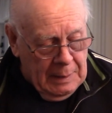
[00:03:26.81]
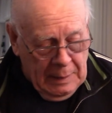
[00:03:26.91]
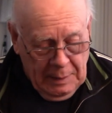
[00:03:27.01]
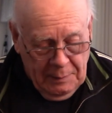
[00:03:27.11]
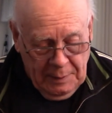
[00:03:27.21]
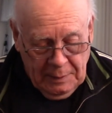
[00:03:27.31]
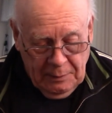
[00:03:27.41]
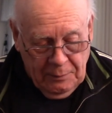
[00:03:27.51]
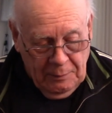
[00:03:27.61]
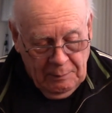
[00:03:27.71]
I think
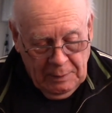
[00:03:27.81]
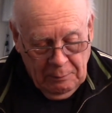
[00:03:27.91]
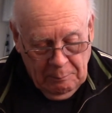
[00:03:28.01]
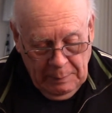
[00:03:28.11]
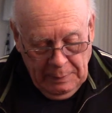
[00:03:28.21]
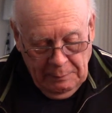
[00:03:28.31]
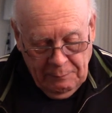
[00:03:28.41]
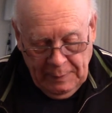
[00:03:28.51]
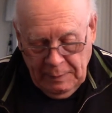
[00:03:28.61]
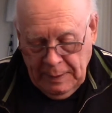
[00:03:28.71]
it turned out mighty
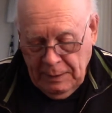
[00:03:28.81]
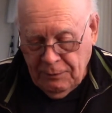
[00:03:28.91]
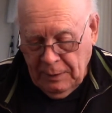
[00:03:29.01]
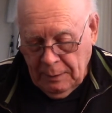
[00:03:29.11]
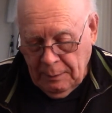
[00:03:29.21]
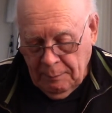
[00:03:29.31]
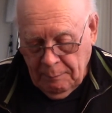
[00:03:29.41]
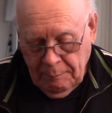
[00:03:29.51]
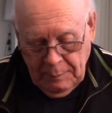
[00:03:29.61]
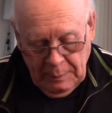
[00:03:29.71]
fantastic.
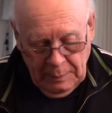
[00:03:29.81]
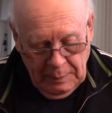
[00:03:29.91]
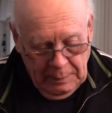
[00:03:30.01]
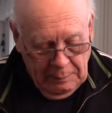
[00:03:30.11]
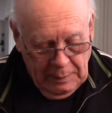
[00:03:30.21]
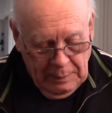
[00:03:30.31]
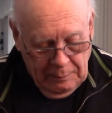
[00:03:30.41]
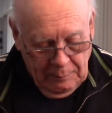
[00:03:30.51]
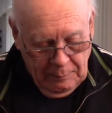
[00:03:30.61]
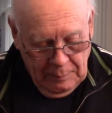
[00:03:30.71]

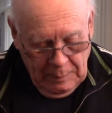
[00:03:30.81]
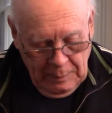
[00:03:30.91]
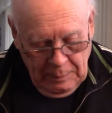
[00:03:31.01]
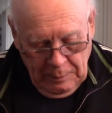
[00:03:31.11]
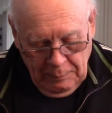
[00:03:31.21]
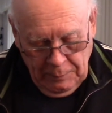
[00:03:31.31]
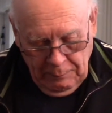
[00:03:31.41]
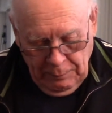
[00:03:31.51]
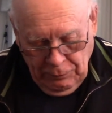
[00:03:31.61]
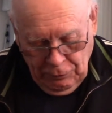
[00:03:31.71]
And now
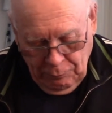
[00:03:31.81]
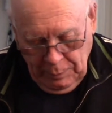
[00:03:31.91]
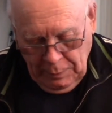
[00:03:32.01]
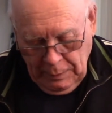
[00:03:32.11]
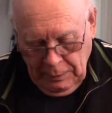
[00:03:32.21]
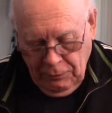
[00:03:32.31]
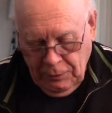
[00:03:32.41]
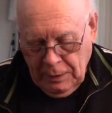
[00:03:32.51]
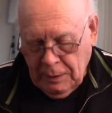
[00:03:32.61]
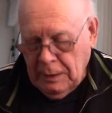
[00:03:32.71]
there I just realized
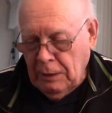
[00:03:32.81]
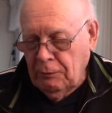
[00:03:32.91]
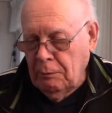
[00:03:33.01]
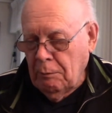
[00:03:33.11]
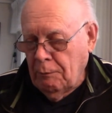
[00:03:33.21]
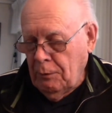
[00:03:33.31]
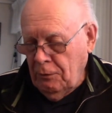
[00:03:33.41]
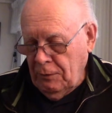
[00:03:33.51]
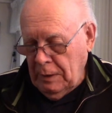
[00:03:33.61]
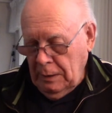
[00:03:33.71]
that I can actually
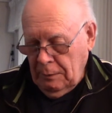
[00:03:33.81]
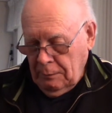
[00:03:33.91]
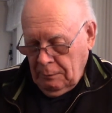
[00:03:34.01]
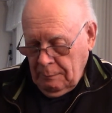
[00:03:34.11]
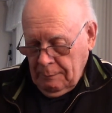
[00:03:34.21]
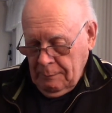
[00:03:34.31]
reverse the handle